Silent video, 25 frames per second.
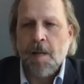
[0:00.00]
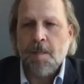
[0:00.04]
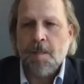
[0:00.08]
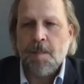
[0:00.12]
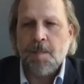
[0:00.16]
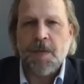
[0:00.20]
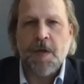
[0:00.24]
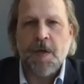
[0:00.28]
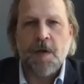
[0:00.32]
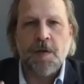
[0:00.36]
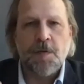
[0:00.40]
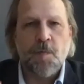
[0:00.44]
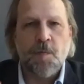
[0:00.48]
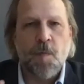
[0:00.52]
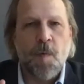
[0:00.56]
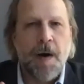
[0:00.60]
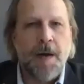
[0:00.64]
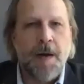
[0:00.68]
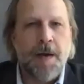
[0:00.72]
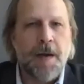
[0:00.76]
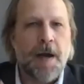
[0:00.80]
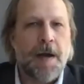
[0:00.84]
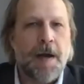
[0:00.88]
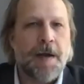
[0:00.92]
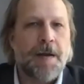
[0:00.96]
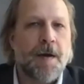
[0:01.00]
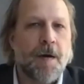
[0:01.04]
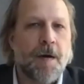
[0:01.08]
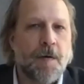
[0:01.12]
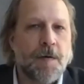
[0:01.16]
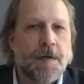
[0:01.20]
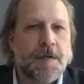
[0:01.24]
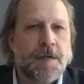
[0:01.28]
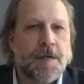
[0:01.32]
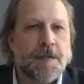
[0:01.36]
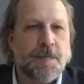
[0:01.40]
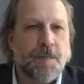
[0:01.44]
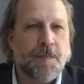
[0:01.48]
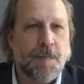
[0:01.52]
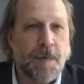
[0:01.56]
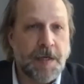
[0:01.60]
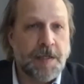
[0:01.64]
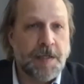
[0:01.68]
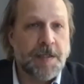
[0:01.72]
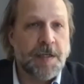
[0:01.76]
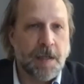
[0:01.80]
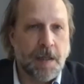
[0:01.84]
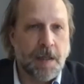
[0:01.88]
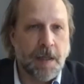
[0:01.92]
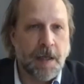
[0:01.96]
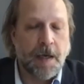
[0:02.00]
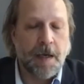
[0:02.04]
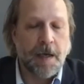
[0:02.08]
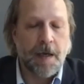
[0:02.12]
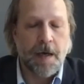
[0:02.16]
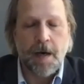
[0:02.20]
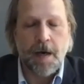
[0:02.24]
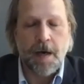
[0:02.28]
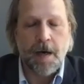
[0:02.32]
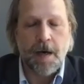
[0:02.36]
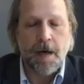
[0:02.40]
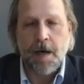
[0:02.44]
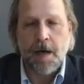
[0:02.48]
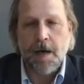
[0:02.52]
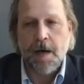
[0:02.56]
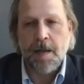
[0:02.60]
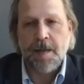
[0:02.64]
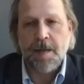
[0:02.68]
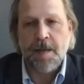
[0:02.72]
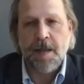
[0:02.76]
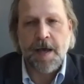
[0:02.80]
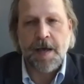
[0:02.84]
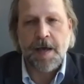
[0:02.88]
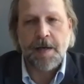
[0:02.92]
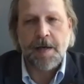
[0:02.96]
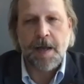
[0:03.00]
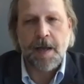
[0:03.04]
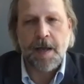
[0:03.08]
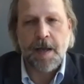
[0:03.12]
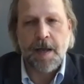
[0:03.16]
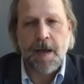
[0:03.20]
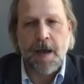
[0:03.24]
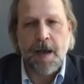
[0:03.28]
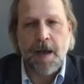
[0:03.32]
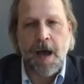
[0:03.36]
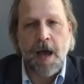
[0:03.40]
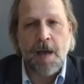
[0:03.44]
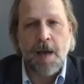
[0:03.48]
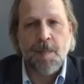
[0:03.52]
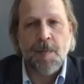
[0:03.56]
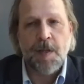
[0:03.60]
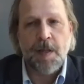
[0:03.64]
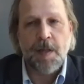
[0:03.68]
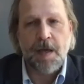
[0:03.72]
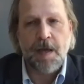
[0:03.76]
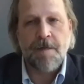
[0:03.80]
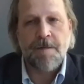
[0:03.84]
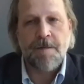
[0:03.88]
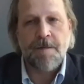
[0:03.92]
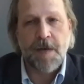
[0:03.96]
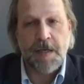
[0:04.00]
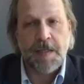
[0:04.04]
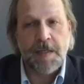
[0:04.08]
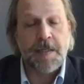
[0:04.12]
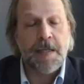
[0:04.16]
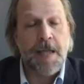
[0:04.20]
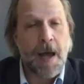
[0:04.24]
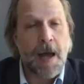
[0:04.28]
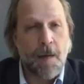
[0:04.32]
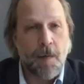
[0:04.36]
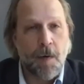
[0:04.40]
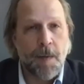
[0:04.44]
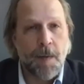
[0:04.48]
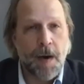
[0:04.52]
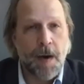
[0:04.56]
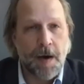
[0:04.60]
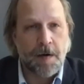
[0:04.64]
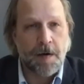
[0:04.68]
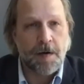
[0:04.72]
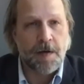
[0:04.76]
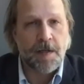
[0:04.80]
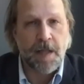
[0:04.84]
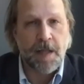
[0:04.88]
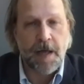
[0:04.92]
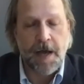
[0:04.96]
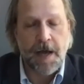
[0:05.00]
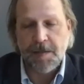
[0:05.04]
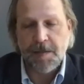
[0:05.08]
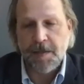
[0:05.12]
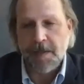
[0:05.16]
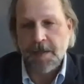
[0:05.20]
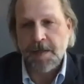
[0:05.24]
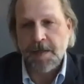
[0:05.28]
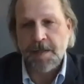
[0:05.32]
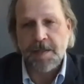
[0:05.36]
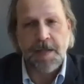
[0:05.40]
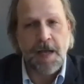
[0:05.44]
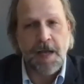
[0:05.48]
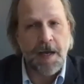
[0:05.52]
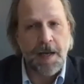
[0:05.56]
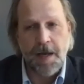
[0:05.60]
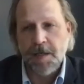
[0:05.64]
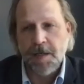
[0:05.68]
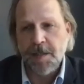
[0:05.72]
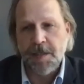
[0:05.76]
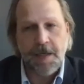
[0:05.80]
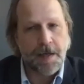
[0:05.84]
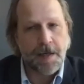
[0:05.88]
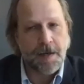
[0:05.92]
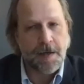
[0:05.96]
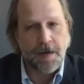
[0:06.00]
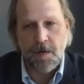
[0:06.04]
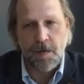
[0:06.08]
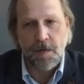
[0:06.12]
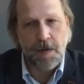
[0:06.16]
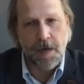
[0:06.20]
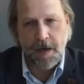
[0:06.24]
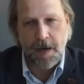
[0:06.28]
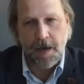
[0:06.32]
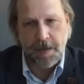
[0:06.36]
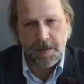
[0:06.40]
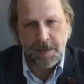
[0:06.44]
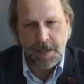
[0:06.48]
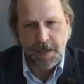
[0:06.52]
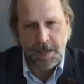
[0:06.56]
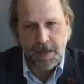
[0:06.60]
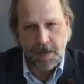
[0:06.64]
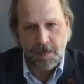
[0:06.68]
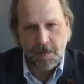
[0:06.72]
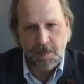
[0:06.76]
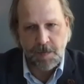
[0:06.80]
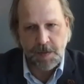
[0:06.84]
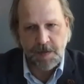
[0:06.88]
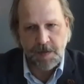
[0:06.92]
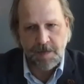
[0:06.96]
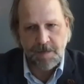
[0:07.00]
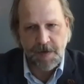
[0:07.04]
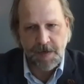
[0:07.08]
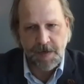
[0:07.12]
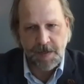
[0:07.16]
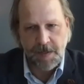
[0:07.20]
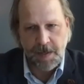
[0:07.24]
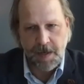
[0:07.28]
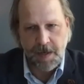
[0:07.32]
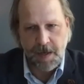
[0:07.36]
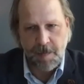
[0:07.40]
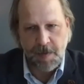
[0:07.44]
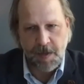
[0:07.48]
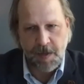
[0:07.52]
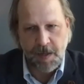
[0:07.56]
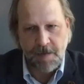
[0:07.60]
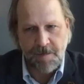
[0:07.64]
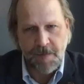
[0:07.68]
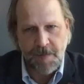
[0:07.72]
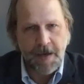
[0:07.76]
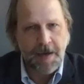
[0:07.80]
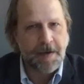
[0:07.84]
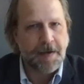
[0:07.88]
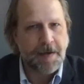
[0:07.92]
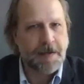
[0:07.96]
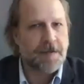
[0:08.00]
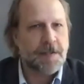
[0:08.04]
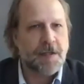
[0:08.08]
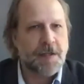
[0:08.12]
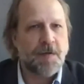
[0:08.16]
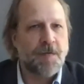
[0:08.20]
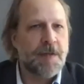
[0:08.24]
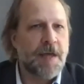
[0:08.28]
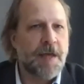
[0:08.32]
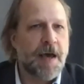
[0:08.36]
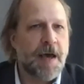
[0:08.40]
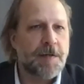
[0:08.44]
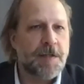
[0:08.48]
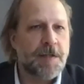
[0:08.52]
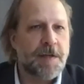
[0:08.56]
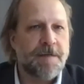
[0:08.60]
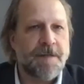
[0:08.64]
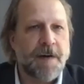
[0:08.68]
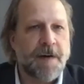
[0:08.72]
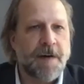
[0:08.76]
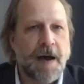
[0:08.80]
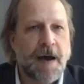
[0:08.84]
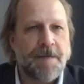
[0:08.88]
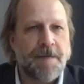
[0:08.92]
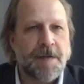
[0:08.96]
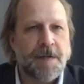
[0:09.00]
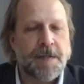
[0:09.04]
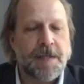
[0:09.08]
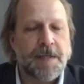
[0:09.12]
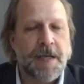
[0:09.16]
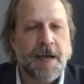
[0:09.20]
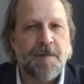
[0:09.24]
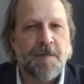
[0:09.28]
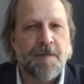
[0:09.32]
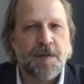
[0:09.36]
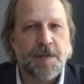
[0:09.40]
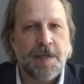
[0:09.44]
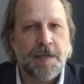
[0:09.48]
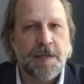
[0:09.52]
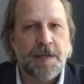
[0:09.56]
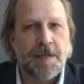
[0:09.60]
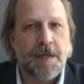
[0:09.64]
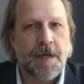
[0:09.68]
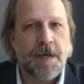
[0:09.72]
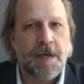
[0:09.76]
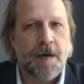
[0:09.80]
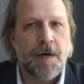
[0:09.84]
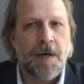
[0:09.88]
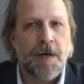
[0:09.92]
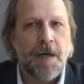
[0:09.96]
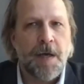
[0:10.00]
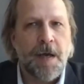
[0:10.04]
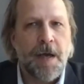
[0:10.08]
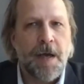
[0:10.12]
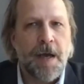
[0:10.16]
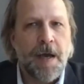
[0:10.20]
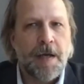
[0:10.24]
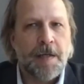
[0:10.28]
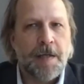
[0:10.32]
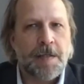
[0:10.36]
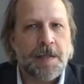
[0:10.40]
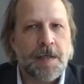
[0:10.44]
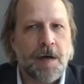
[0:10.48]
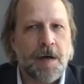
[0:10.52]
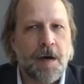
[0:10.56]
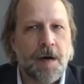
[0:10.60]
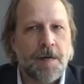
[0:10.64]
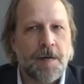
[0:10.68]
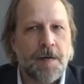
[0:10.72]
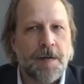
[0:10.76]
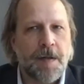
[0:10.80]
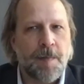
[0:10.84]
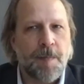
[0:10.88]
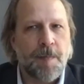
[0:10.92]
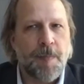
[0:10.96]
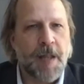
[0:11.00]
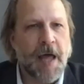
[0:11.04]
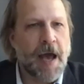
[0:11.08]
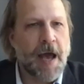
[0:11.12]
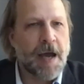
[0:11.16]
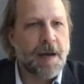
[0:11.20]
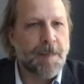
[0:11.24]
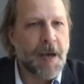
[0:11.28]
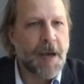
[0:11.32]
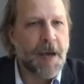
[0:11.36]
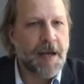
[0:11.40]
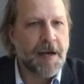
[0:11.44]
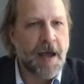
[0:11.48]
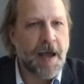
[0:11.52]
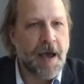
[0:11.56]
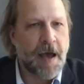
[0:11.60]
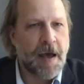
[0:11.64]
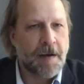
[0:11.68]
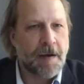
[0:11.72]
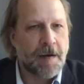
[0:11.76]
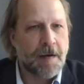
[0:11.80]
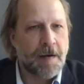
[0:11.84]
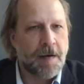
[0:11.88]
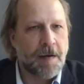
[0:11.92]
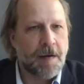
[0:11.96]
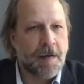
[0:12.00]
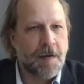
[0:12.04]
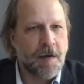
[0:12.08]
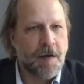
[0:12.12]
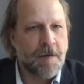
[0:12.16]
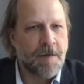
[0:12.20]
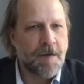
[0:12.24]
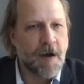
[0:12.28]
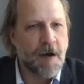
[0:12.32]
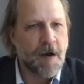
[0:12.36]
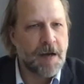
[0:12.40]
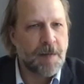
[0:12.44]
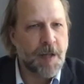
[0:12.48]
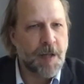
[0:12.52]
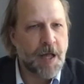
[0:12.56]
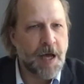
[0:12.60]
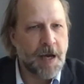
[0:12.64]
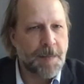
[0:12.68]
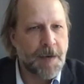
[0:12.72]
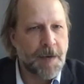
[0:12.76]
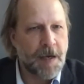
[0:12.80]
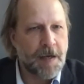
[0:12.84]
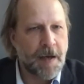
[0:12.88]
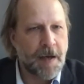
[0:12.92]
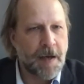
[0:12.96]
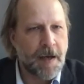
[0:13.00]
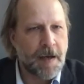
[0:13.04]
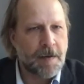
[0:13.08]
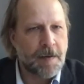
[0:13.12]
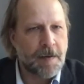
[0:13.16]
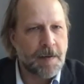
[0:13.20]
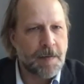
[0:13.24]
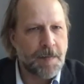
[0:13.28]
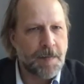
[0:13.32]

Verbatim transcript: There's one I noticed recently that I believe is now a modern classic. It's not actually a new cocktail. It was invented, I believe, back in 2005 in San Francisco. It's called the Black Manhattan. You ever had a Black Manhattan?